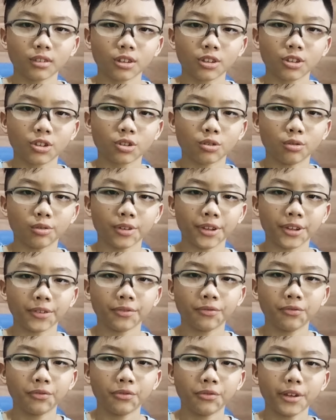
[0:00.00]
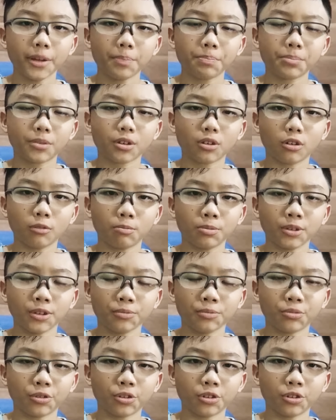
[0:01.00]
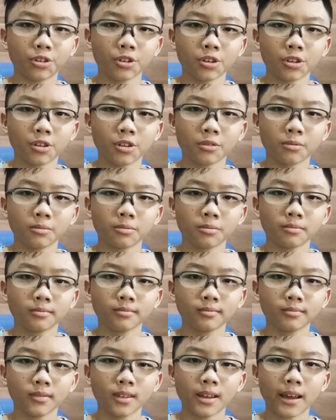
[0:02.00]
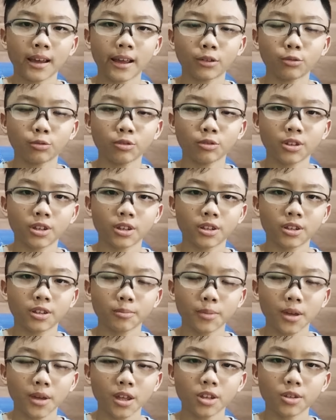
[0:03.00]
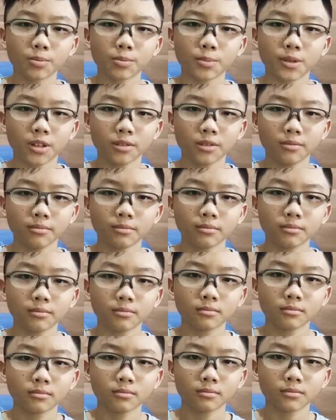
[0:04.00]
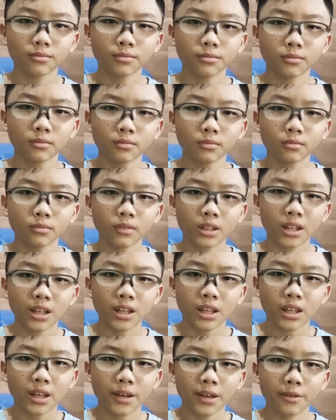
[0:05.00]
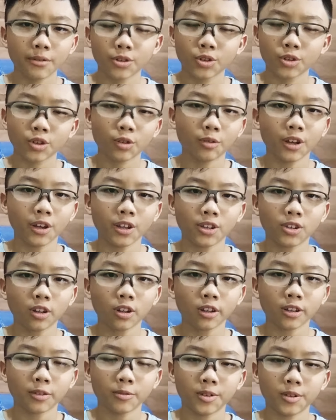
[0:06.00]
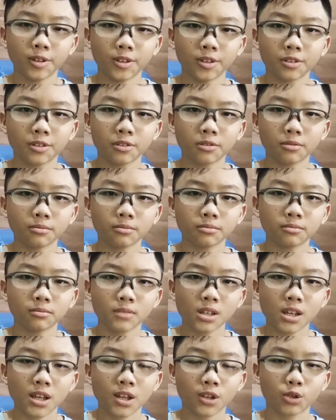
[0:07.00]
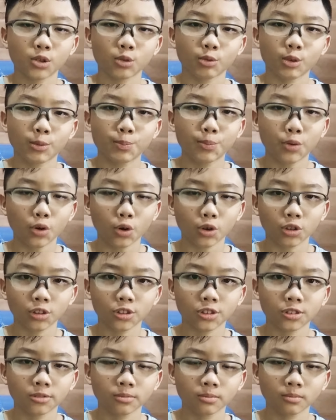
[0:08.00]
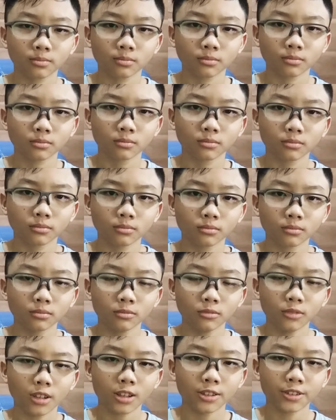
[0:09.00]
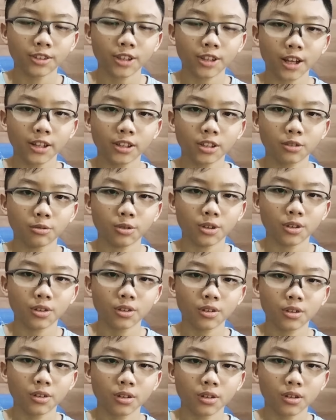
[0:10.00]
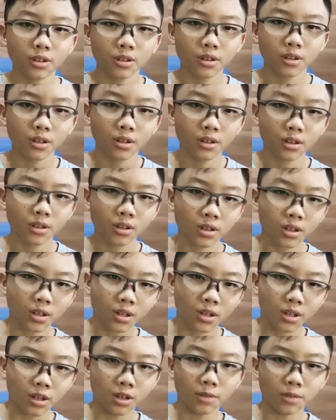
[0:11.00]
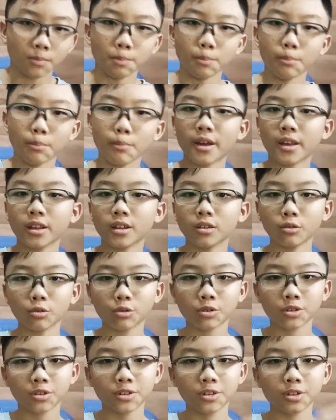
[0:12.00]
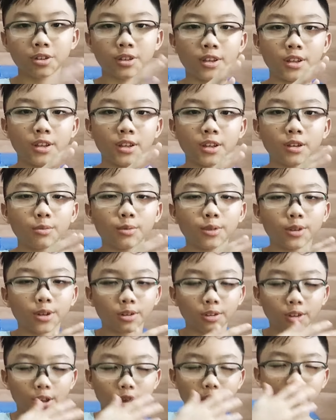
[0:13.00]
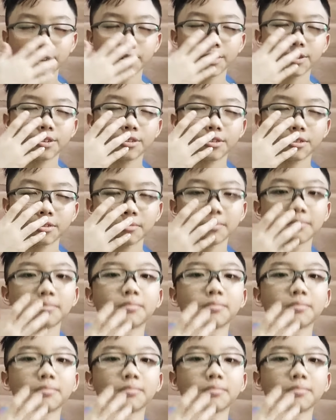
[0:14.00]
So he flipped open the book, and to his amazement, it was not what he thought it was. There was a report. And the title was The Man Who Could See Without Eyes.